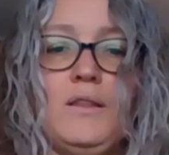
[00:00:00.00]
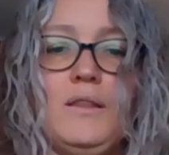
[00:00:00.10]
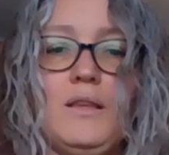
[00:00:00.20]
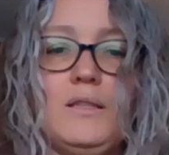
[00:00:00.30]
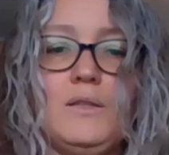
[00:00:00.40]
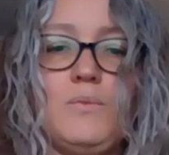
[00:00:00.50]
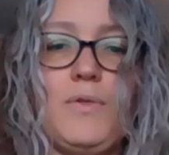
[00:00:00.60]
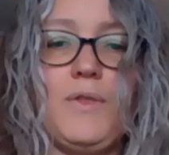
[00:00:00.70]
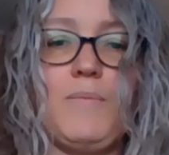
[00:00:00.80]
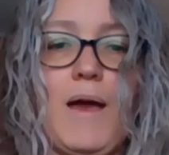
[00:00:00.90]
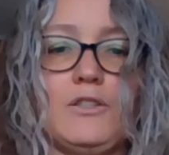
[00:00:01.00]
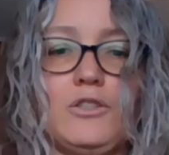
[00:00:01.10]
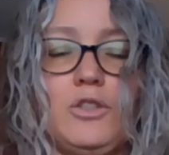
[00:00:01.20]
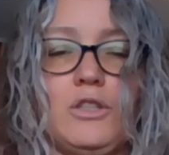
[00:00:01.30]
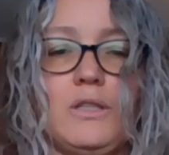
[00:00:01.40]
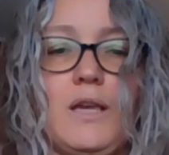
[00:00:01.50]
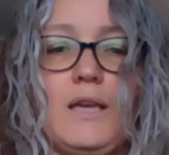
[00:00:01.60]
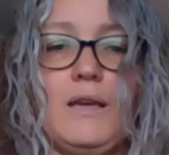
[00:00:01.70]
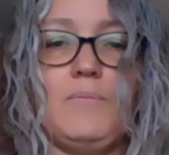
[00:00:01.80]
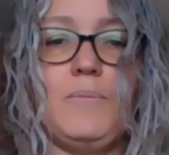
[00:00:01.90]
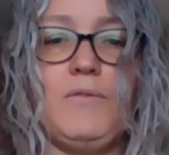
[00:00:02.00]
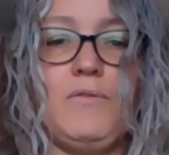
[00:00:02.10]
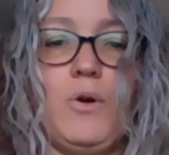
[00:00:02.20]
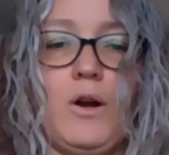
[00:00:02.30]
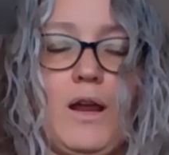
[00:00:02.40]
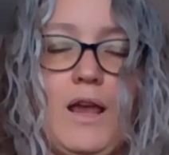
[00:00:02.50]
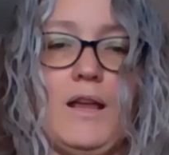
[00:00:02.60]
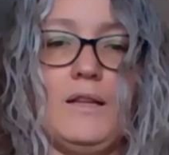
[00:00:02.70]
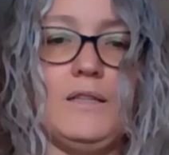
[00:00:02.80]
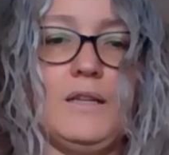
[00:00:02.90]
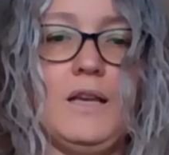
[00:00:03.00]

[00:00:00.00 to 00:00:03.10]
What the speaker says: This is what the match looks like beforehand.